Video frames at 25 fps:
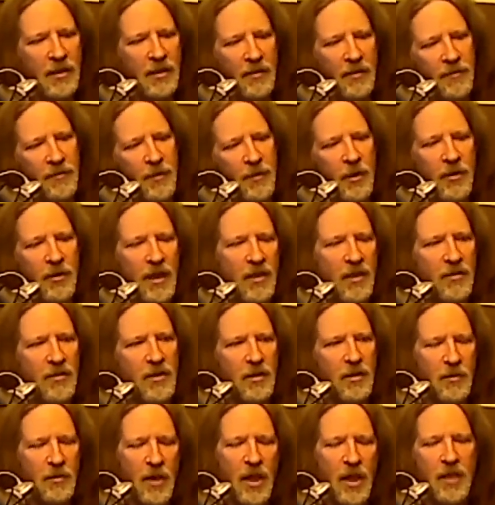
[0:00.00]
and then flow down
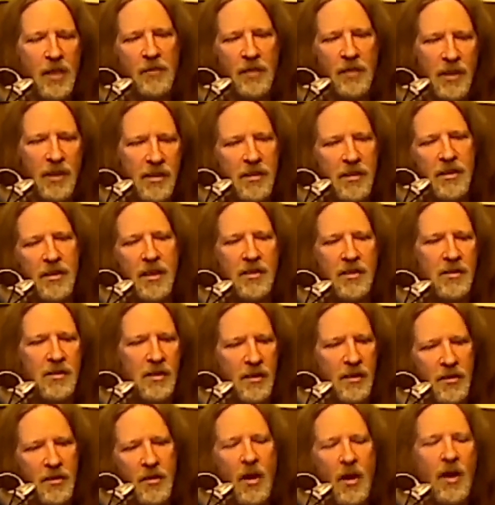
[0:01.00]
to the bottom, and it's
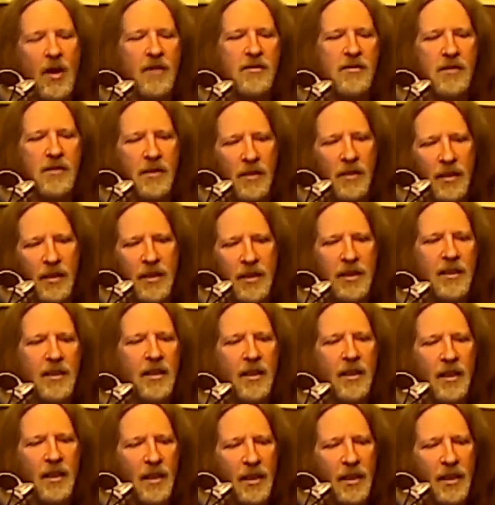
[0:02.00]
just constantly